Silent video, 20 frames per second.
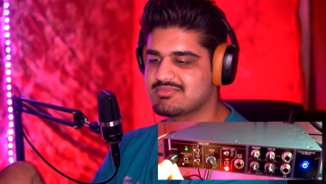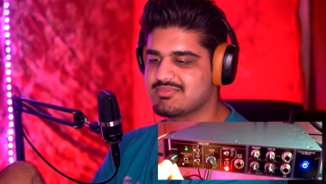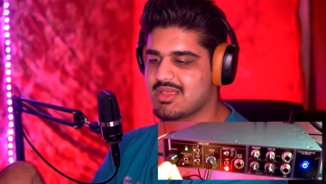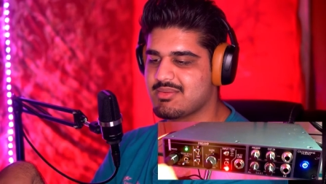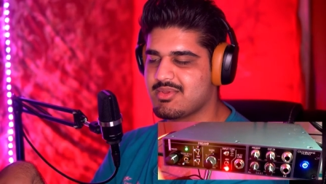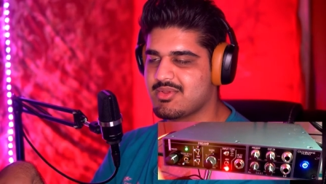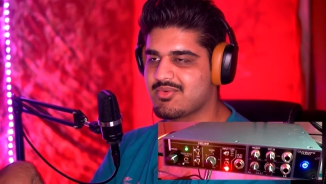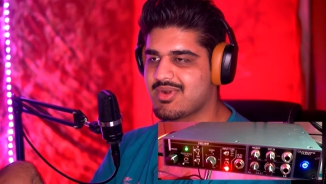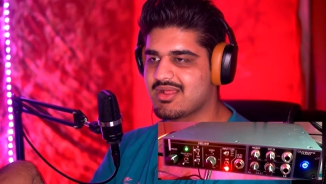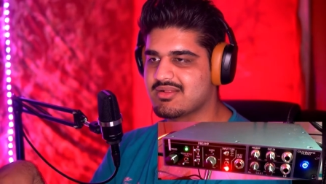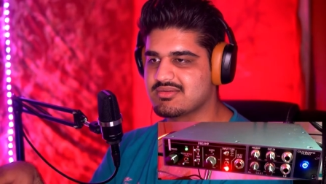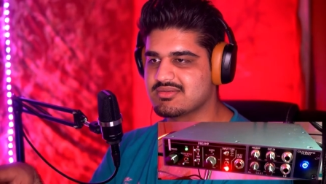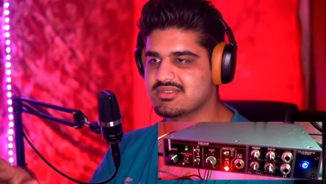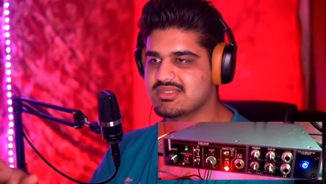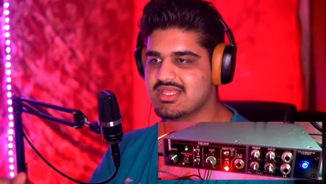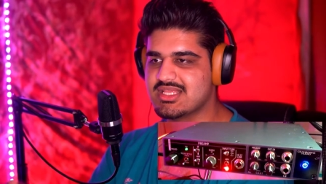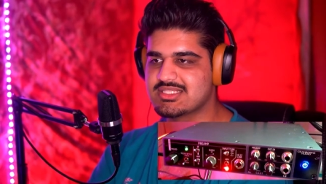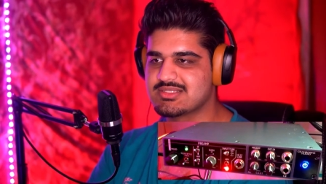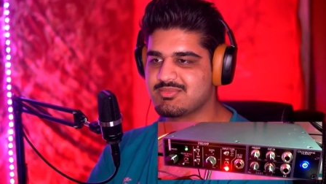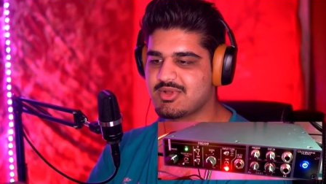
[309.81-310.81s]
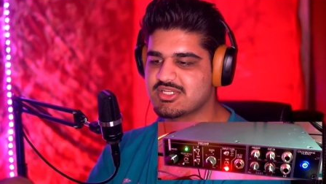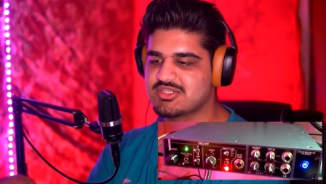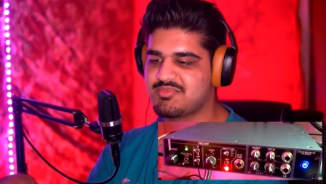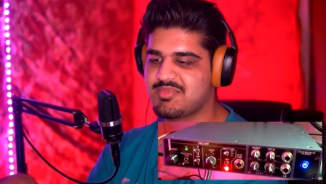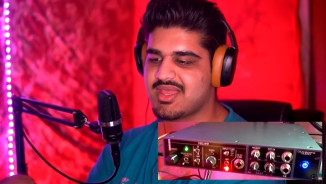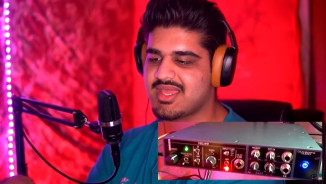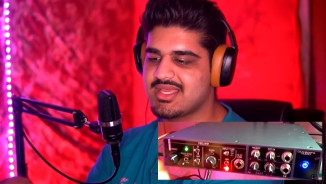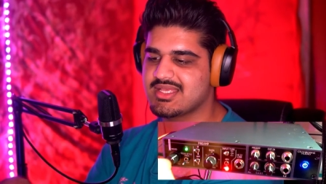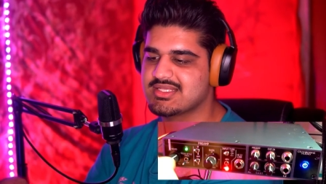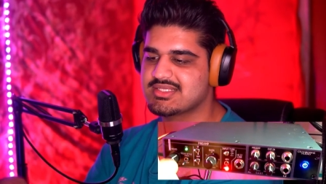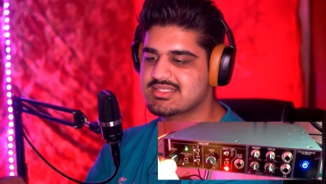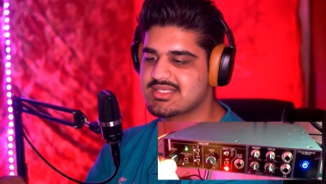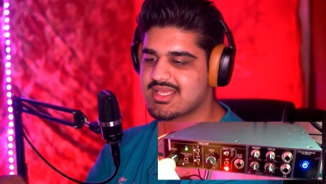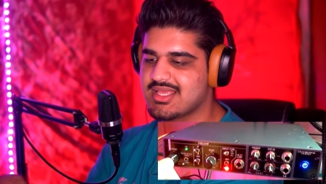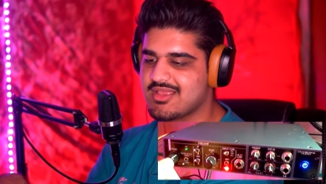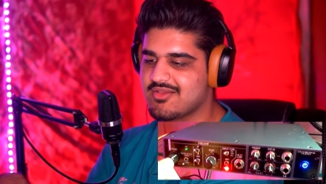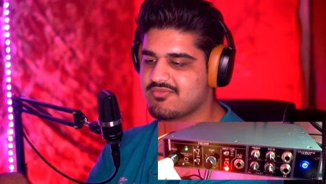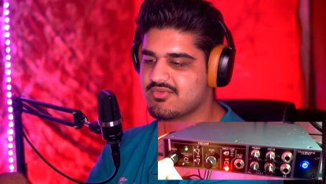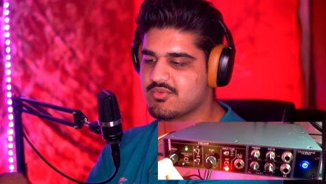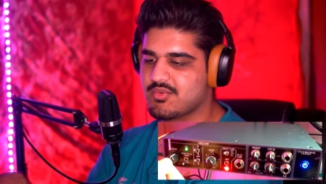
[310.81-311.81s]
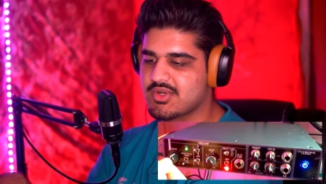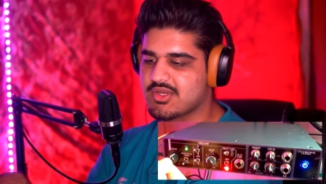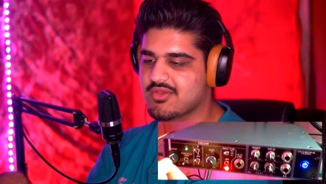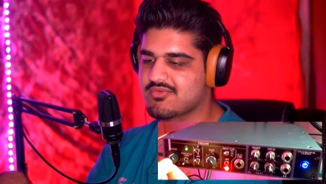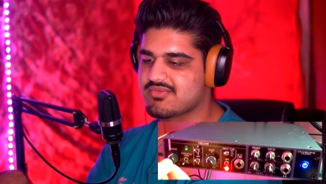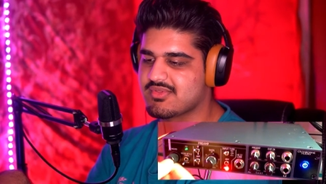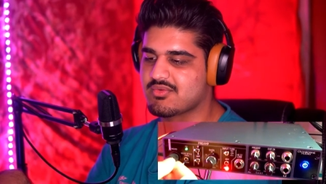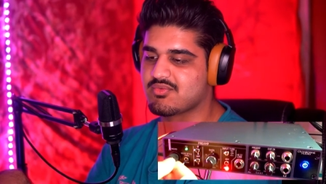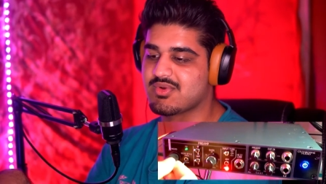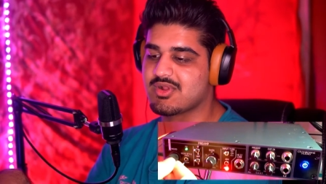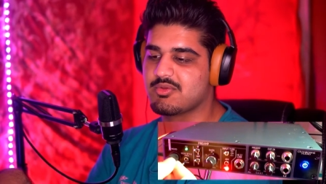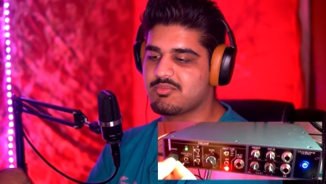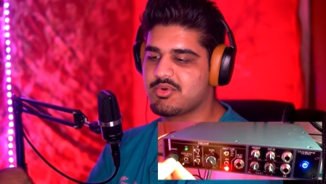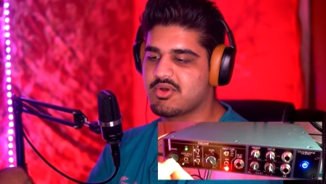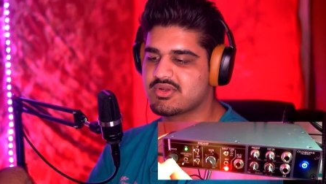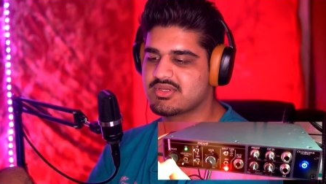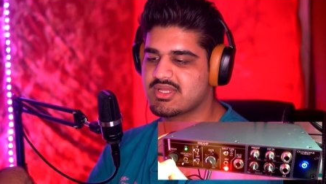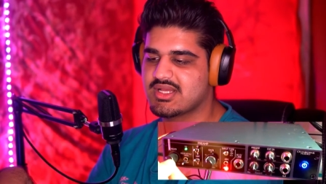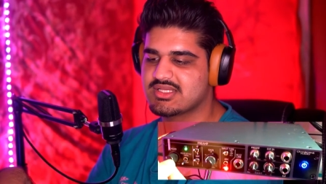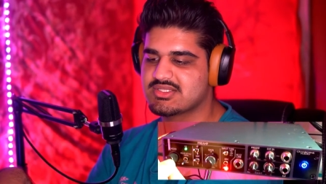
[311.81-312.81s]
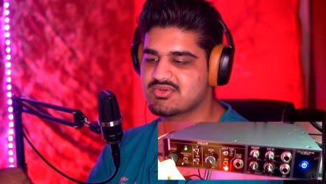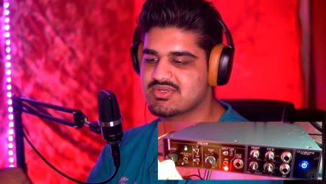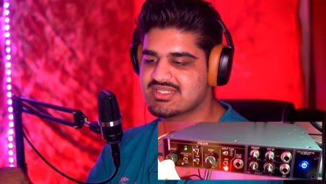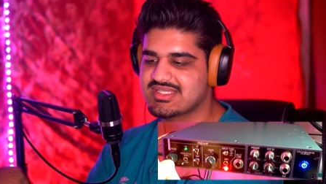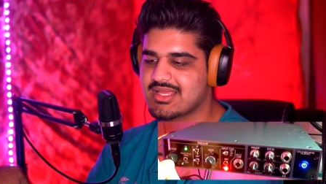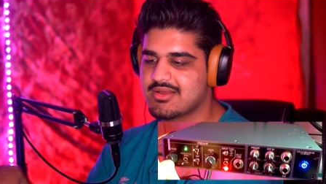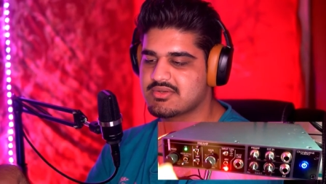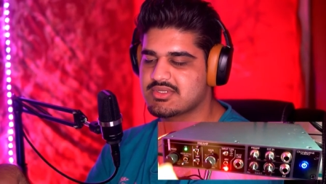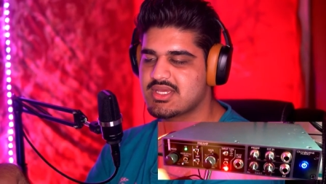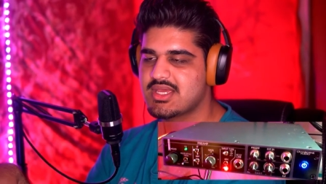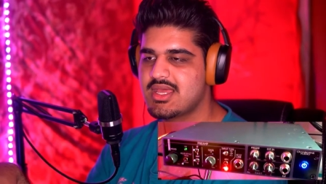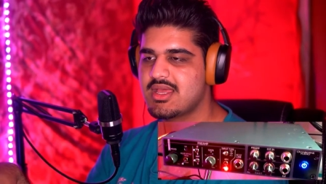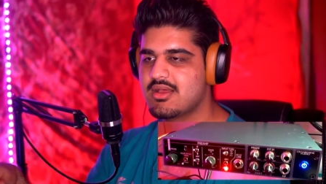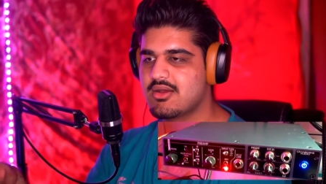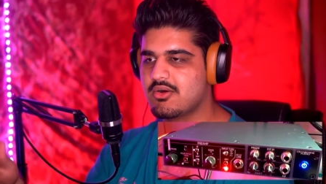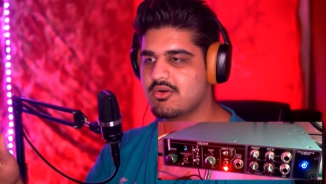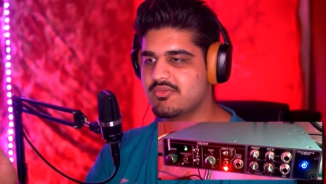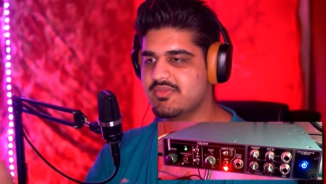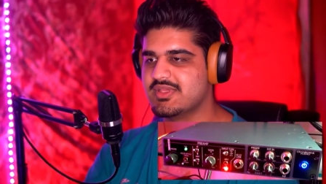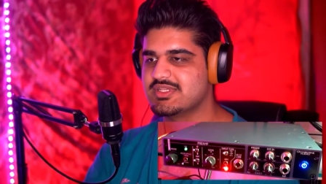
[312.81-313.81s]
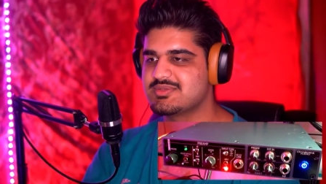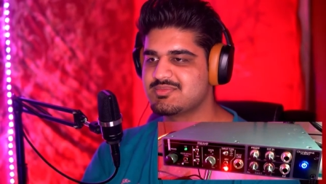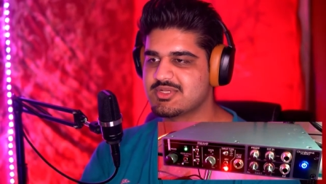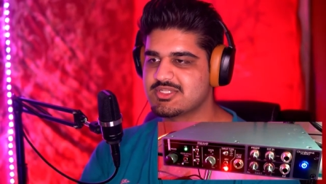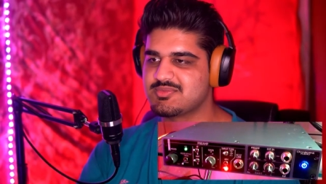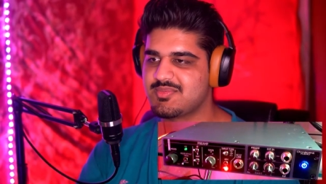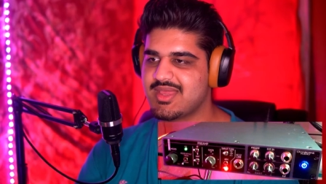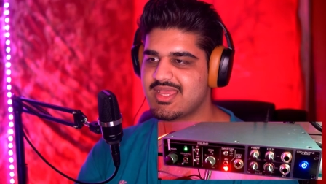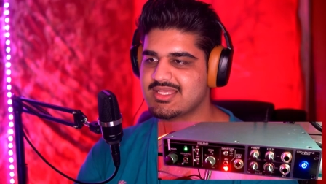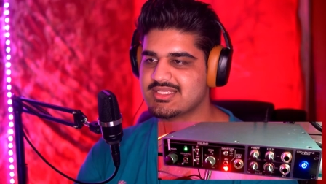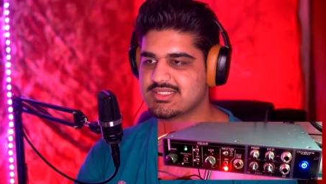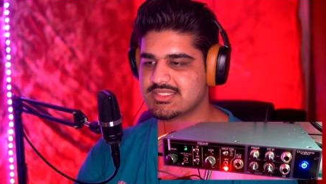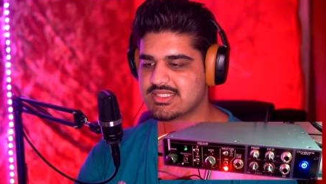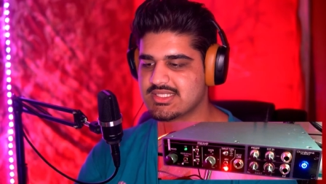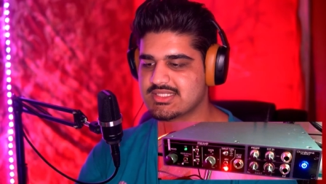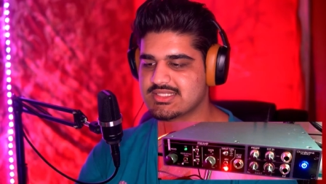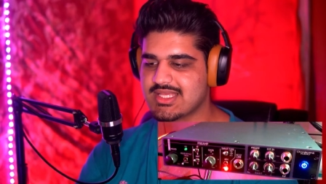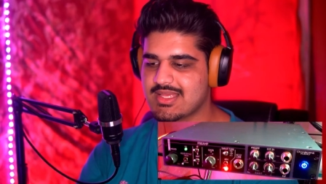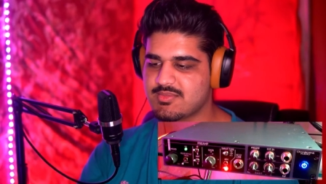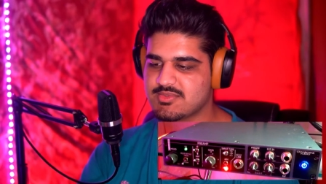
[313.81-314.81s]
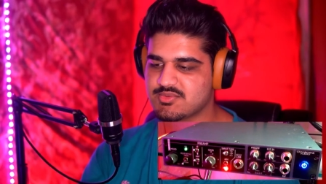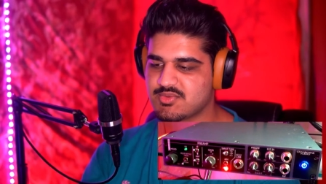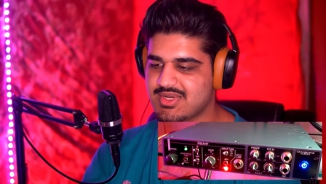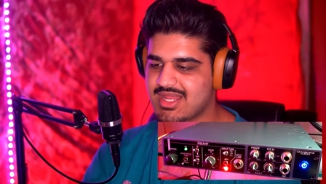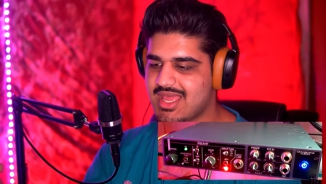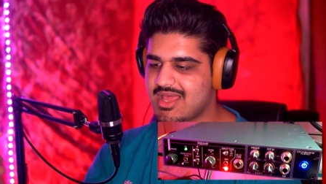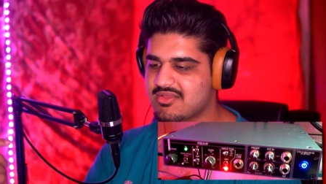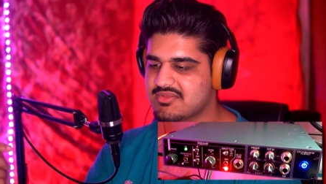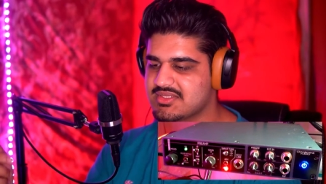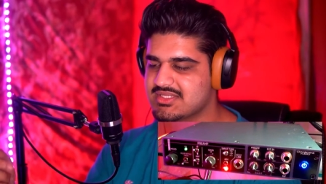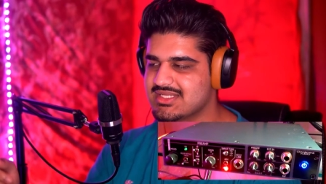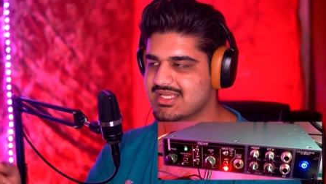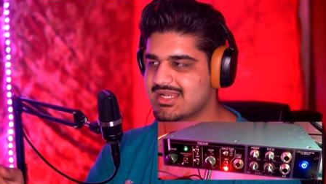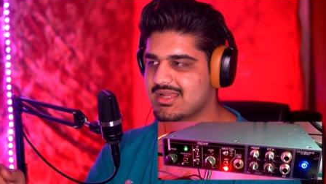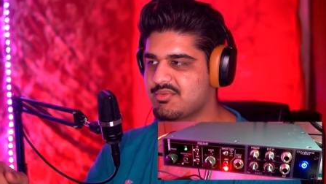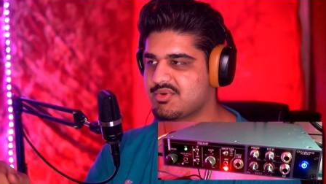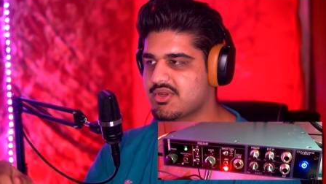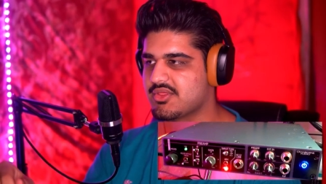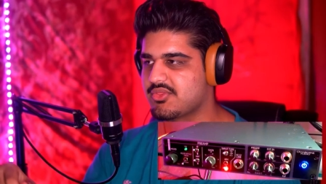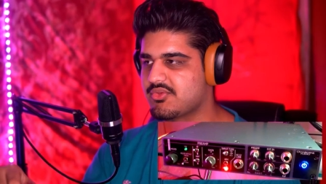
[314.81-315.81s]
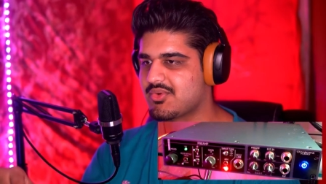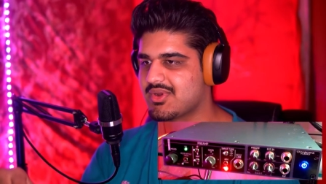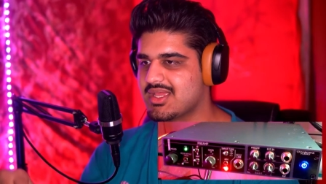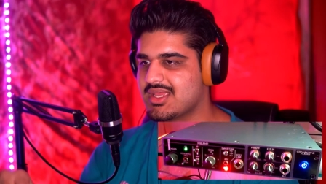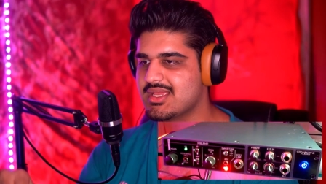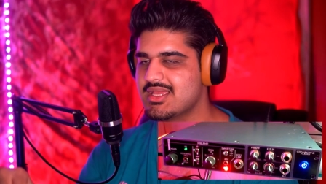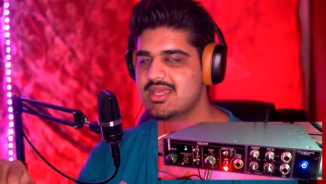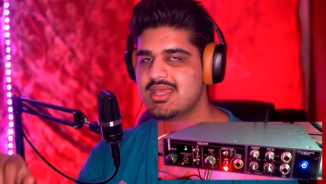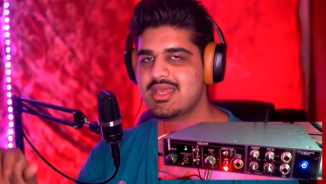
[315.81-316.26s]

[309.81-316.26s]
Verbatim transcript: Maybe around this much bass if you want to go for the real podcastery sound, or this much bass is the same as what I had on the TLM 103,